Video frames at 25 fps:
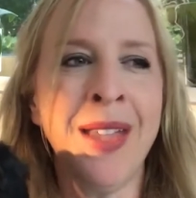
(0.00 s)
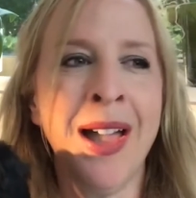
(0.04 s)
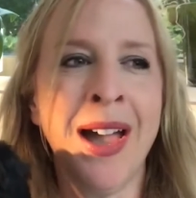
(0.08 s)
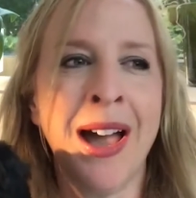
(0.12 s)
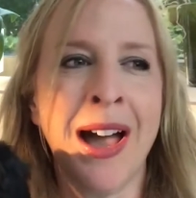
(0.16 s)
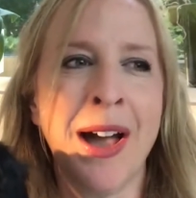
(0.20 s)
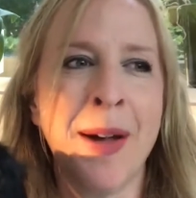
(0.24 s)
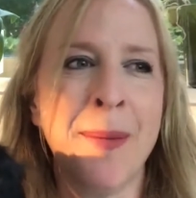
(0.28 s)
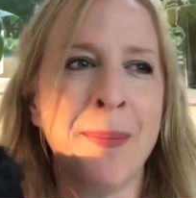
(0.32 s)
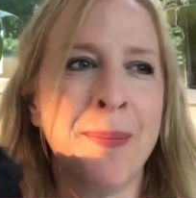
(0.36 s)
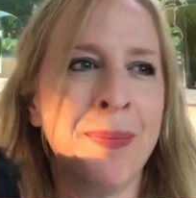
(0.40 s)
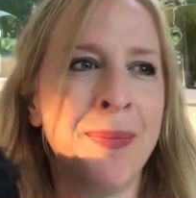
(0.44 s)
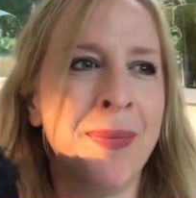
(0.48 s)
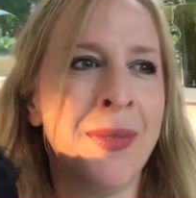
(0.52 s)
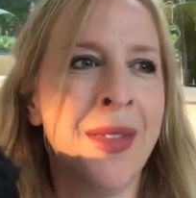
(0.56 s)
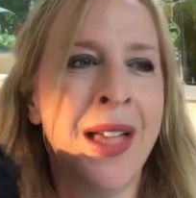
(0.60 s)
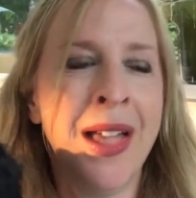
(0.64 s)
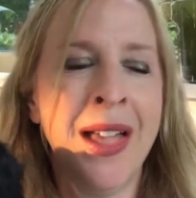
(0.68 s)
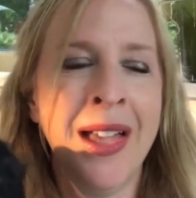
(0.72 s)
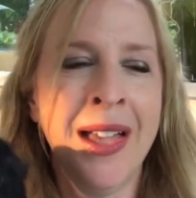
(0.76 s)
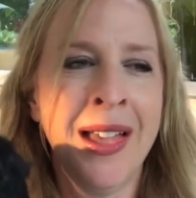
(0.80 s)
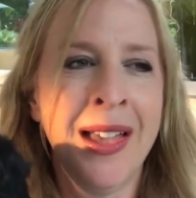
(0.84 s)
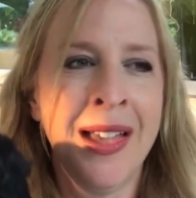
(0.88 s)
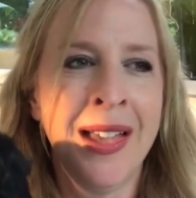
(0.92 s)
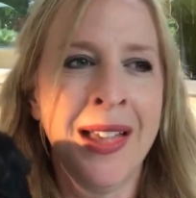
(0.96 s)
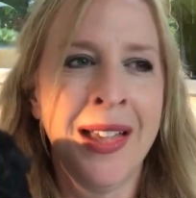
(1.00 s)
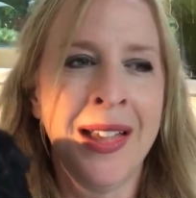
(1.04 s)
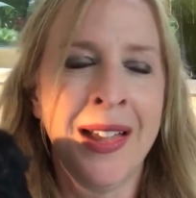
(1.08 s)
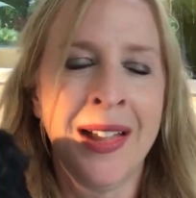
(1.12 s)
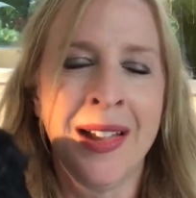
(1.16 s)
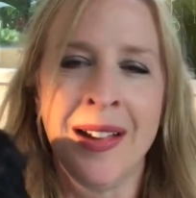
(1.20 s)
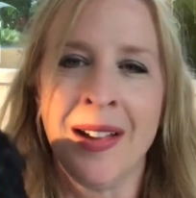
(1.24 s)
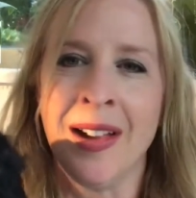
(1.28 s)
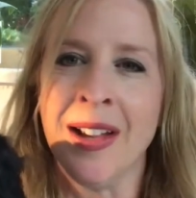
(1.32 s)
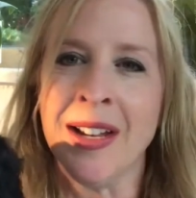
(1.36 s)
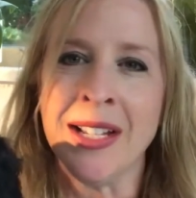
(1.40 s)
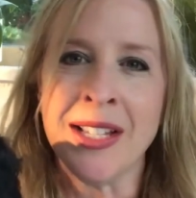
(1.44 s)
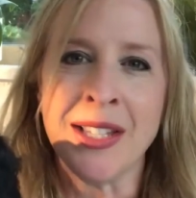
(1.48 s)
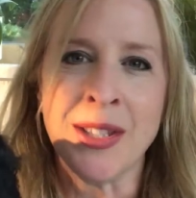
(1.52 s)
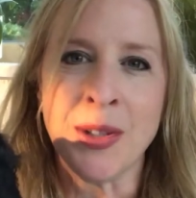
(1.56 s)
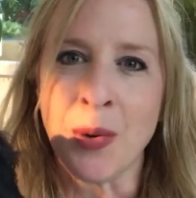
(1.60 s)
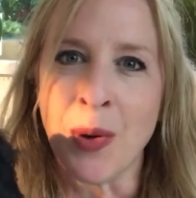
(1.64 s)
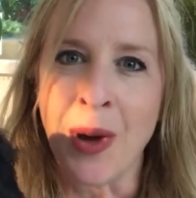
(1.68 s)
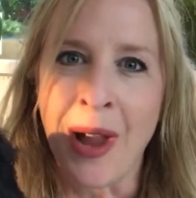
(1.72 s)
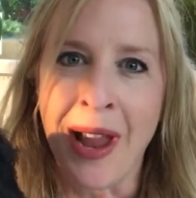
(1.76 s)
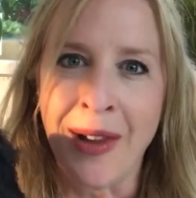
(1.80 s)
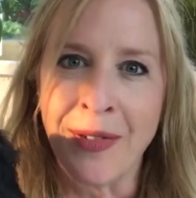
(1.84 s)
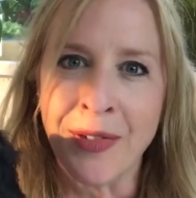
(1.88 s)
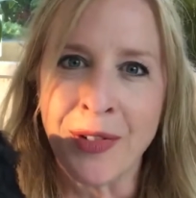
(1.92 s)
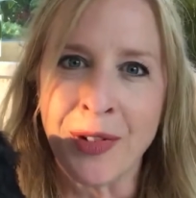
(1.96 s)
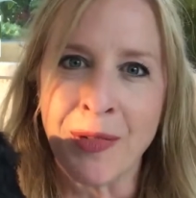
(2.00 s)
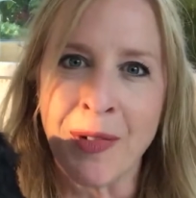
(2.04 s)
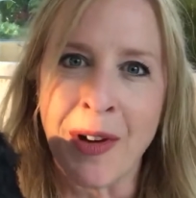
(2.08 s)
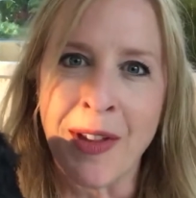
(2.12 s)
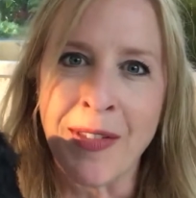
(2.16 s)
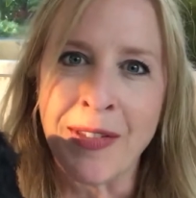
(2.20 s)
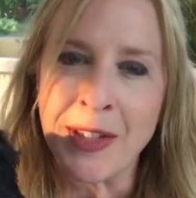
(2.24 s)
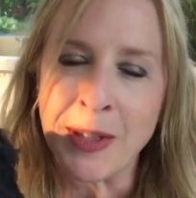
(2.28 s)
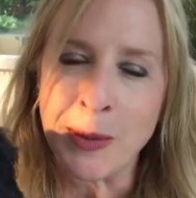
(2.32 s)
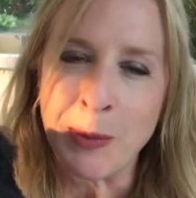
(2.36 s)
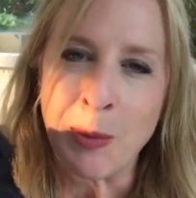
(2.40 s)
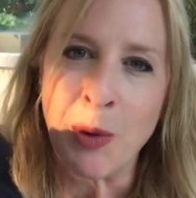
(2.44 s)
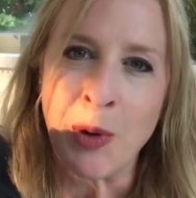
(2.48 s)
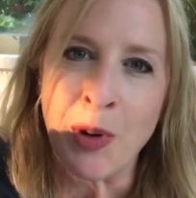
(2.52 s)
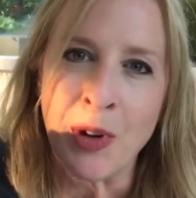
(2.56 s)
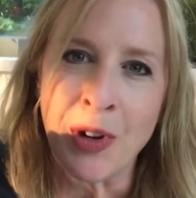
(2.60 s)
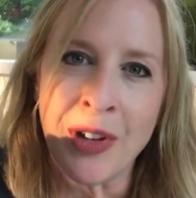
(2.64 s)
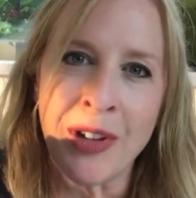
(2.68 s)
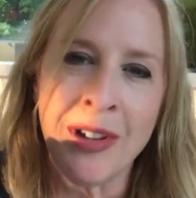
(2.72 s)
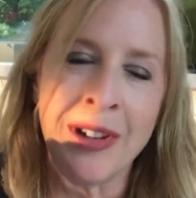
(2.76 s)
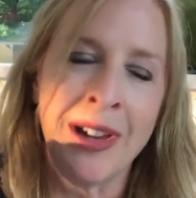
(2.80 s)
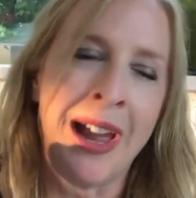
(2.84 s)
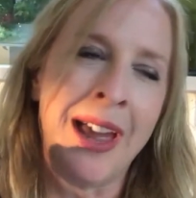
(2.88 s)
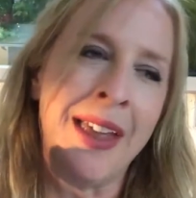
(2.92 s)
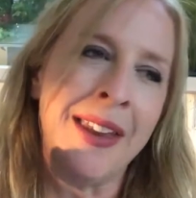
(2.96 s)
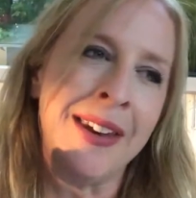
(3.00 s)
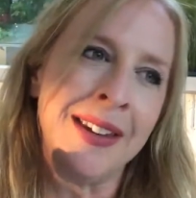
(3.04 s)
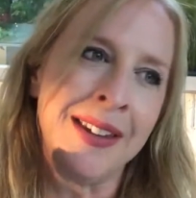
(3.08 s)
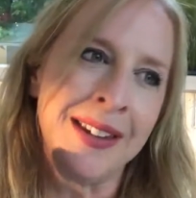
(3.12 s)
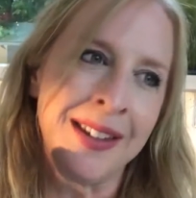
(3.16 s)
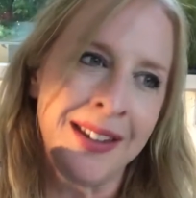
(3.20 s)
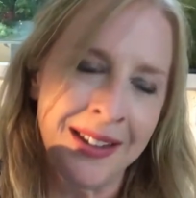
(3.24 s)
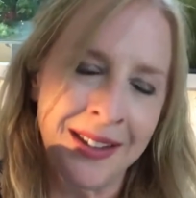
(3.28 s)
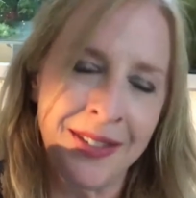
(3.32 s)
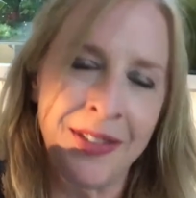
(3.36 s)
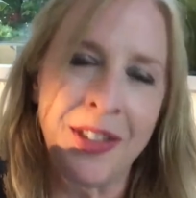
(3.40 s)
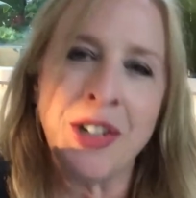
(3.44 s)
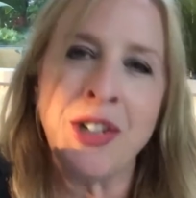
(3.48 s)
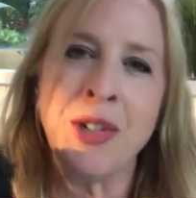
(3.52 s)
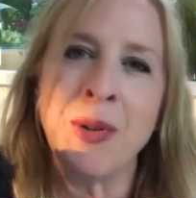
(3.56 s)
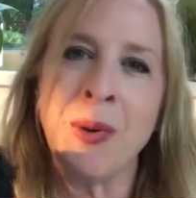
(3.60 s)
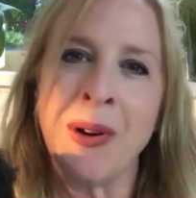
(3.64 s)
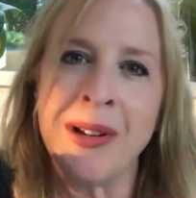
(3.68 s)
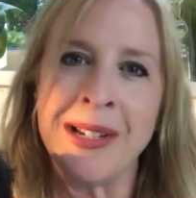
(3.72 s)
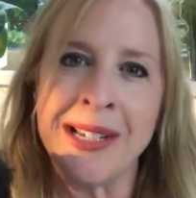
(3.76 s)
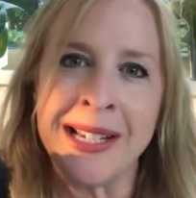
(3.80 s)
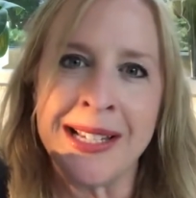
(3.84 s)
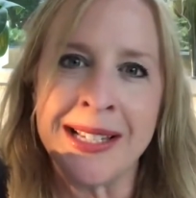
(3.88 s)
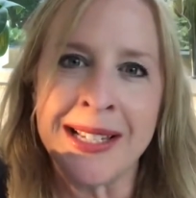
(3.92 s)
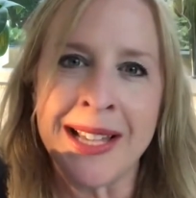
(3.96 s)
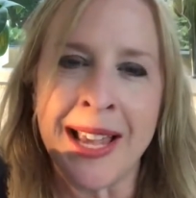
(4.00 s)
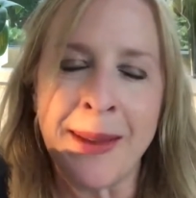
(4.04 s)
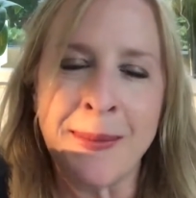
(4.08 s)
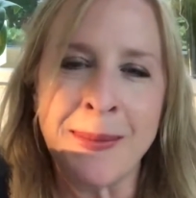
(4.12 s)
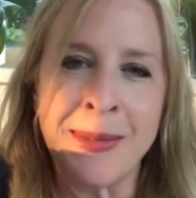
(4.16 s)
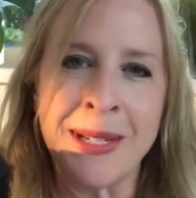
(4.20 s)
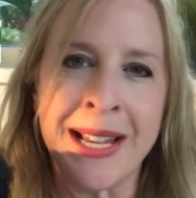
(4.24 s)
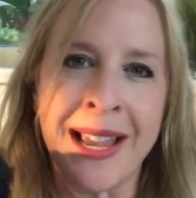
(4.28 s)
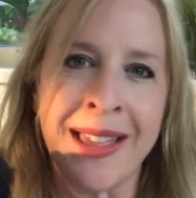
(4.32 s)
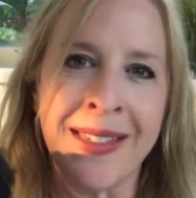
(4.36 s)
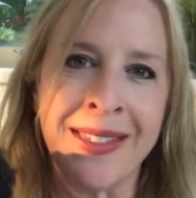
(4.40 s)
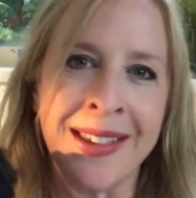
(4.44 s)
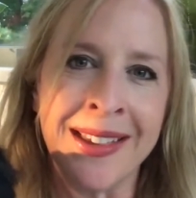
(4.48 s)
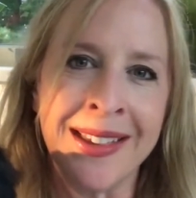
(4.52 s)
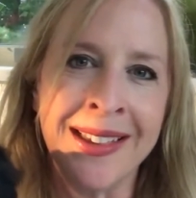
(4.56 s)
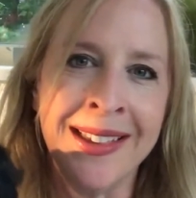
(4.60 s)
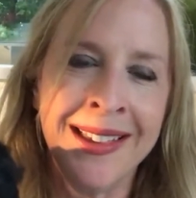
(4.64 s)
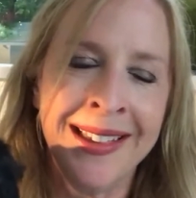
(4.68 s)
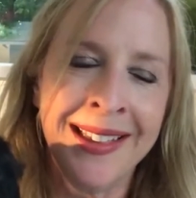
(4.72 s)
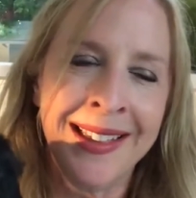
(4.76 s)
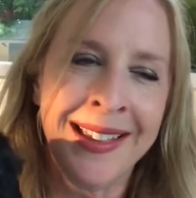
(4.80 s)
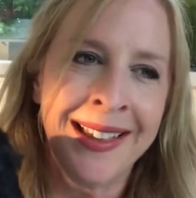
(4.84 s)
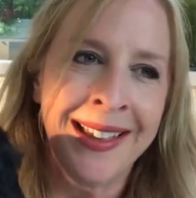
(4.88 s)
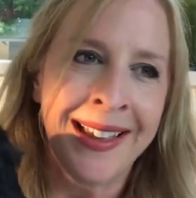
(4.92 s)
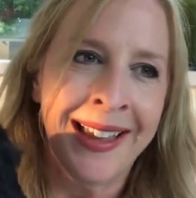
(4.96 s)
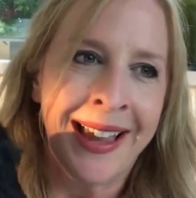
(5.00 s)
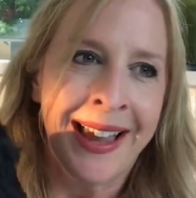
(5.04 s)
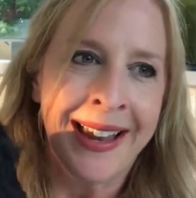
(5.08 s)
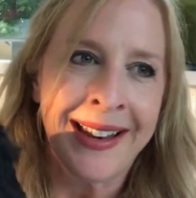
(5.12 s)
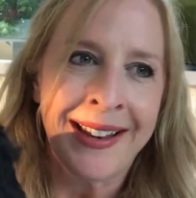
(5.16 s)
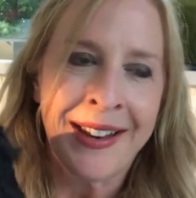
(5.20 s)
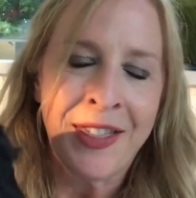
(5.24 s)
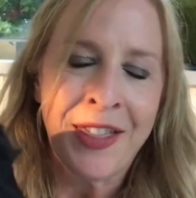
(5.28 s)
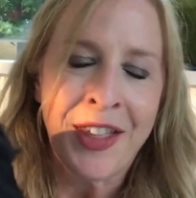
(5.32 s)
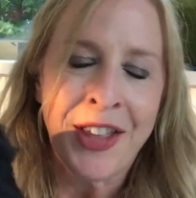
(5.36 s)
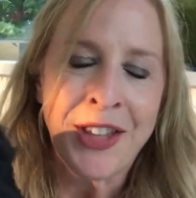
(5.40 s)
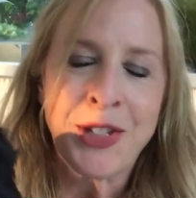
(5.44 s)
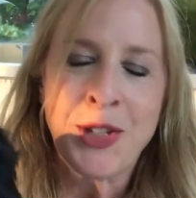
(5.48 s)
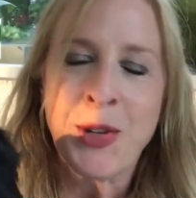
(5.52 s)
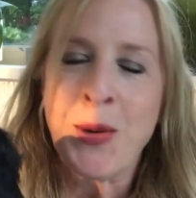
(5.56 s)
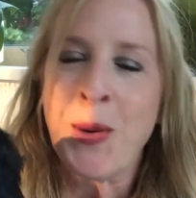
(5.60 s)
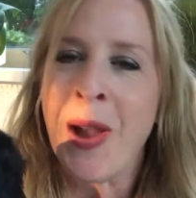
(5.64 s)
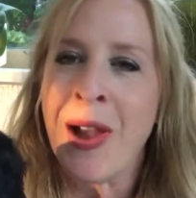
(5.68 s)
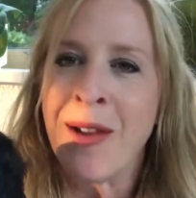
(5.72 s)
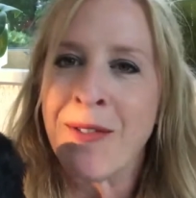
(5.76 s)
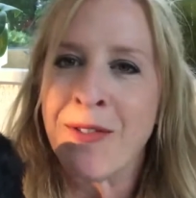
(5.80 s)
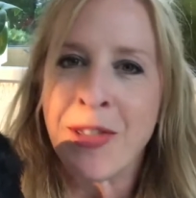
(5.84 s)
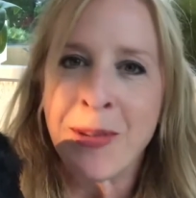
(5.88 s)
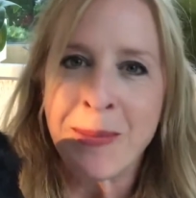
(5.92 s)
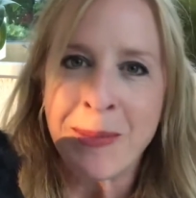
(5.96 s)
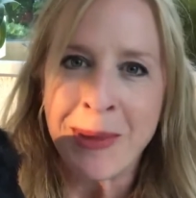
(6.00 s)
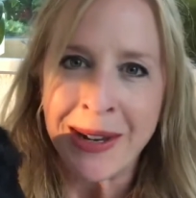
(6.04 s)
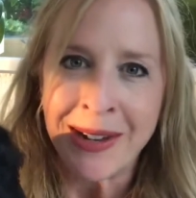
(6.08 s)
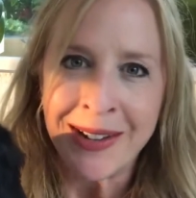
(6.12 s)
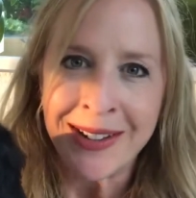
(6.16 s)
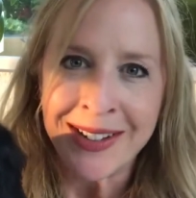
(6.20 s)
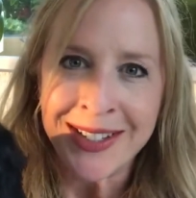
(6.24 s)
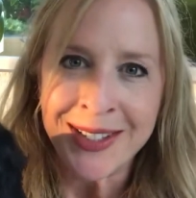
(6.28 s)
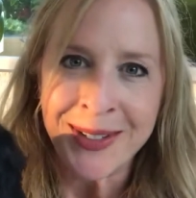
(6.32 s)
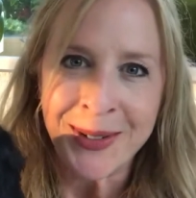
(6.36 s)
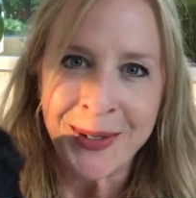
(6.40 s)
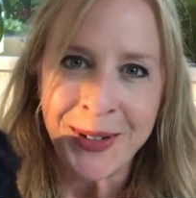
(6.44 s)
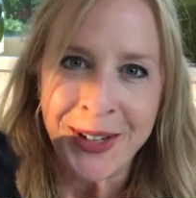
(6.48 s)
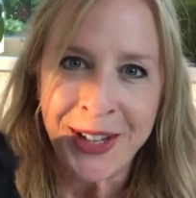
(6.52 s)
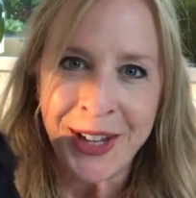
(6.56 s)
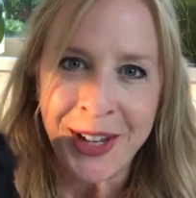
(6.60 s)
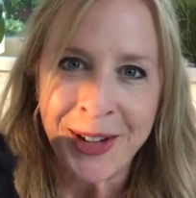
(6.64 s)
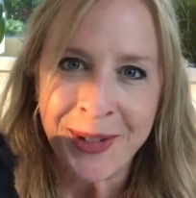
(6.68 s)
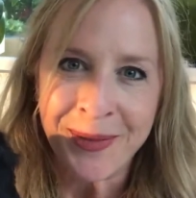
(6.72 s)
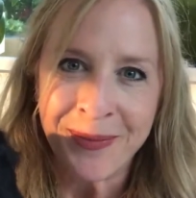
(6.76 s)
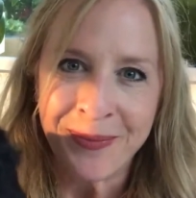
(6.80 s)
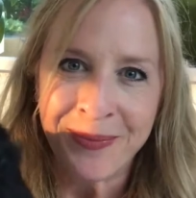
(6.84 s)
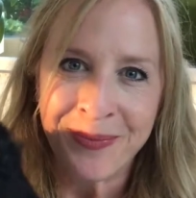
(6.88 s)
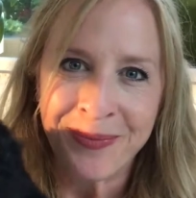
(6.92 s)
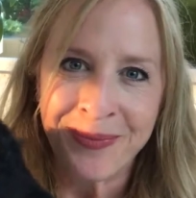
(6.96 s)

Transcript: I just thought, I have to write this book. And the two ideas came together, and thus you have The Minute I Saw You.